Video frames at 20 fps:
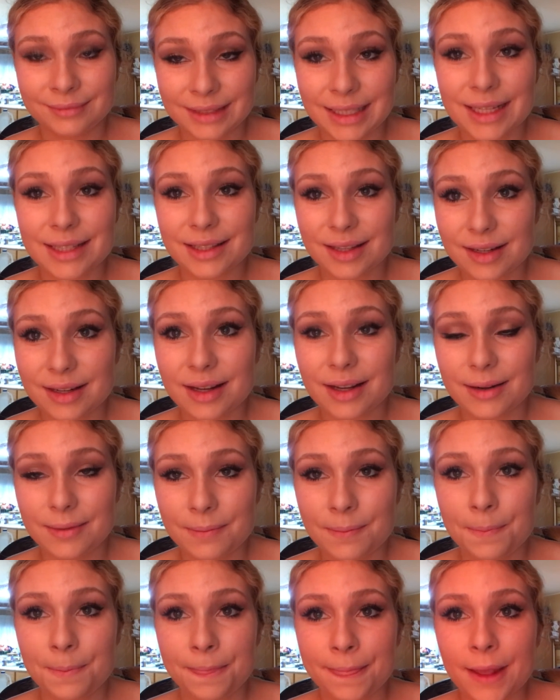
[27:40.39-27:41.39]
Yes, I did.
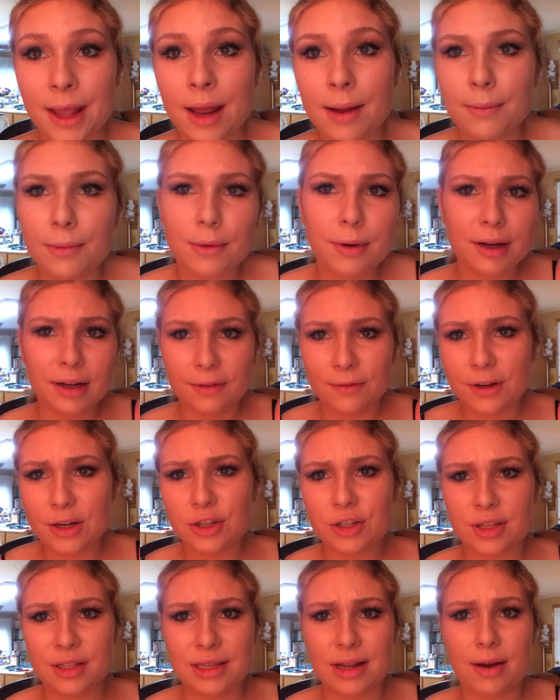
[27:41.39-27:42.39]
But we're going to
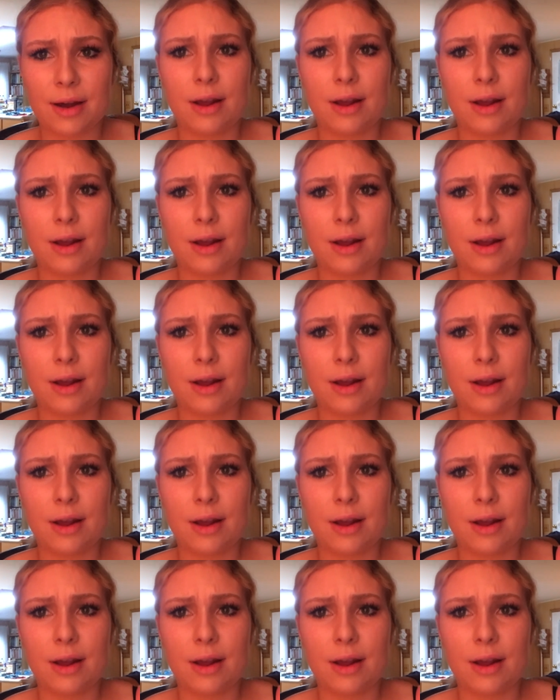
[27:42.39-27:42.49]
finish this now.